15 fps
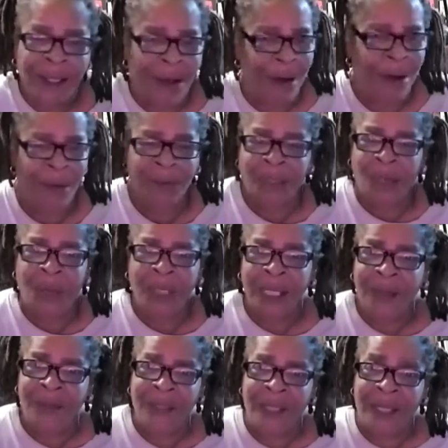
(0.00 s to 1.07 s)
Y'all don't
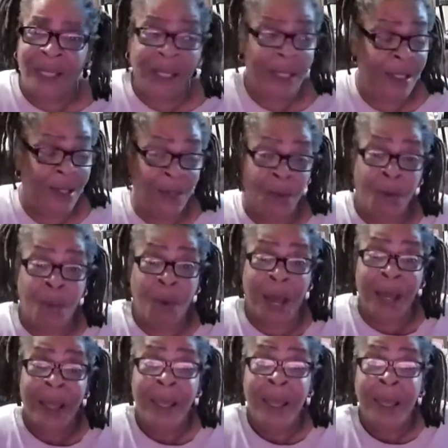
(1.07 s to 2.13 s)
even get it. You know
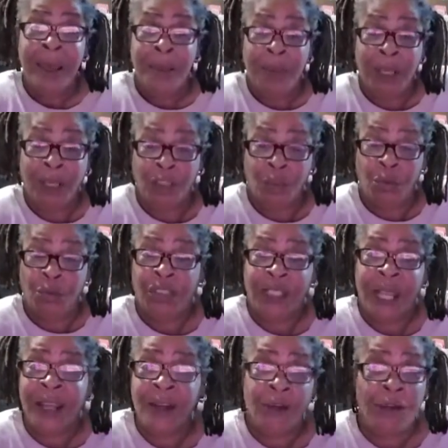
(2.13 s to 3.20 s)
why? Because your
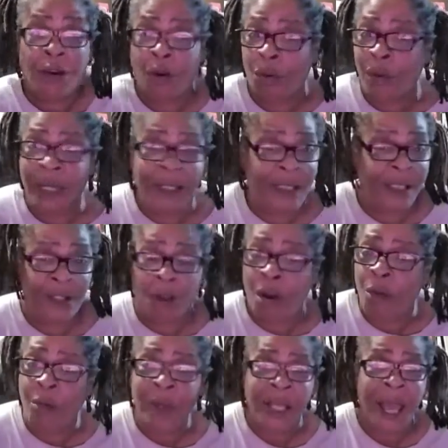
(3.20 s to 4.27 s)
standard of crazy is
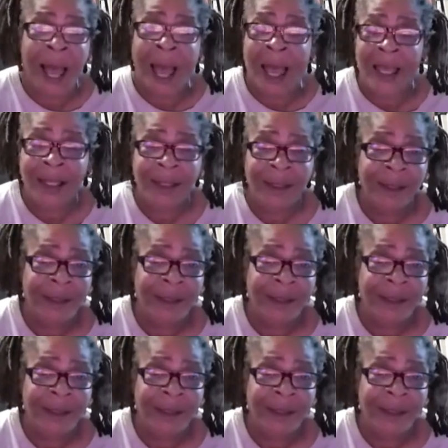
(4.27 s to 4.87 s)
already high.